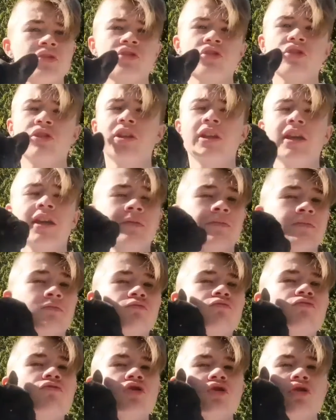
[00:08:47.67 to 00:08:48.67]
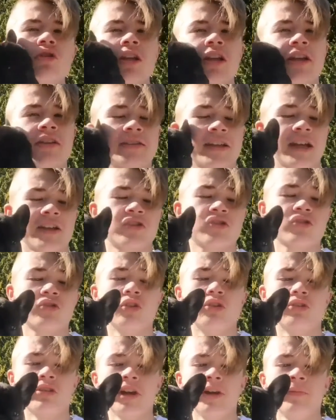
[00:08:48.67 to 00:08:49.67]
Truly a sad
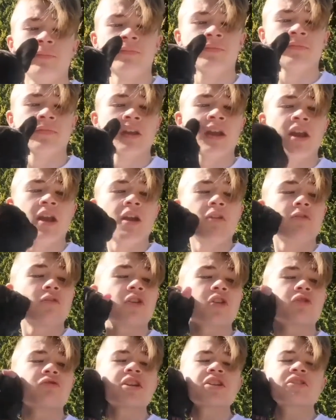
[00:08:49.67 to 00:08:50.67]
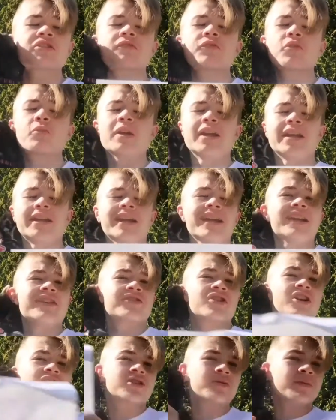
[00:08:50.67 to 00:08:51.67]
story. For the rest of the week, it
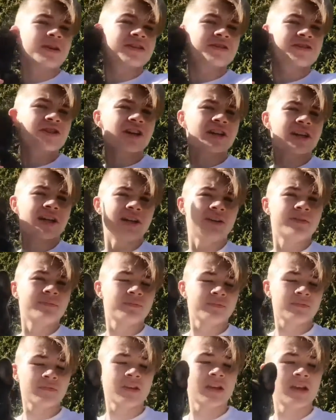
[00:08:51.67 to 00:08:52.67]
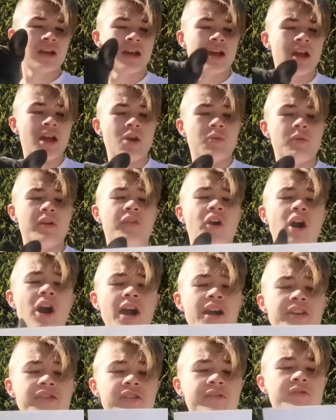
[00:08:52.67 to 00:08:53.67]
is going to be sunny, with
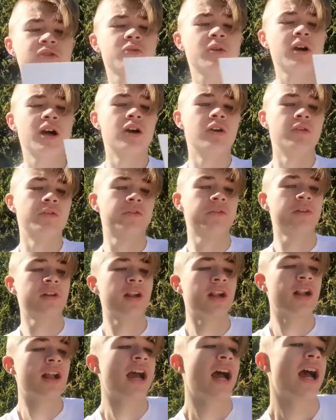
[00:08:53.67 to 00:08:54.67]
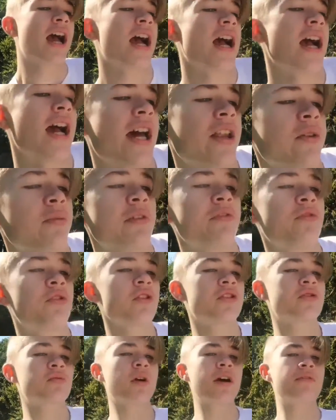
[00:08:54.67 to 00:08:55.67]
highs of 12, and with
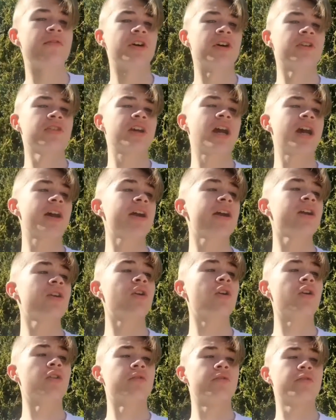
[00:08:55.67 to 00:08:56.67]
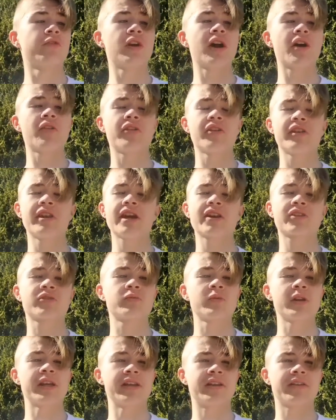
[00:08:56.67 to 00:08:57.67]
this weather carrying on throughout the
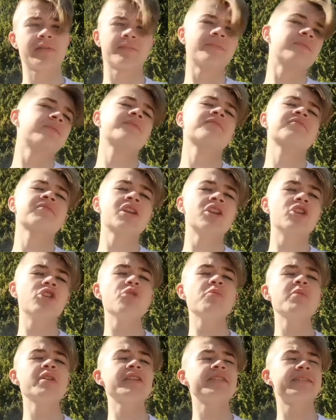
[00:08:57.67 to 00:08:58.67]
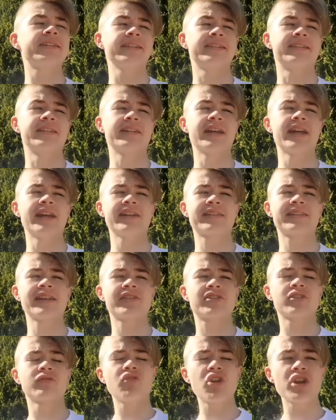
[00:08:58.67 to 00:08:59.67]
next week. Humidity today is
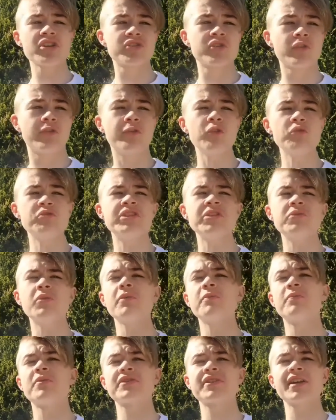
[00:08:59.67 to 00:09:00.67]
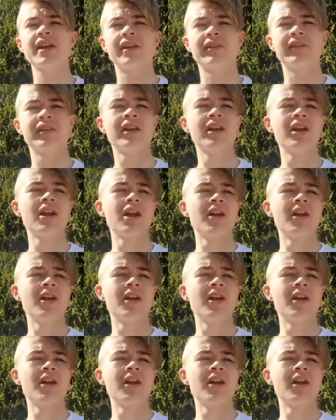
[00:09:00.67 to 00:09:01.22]
set to rise to 41%,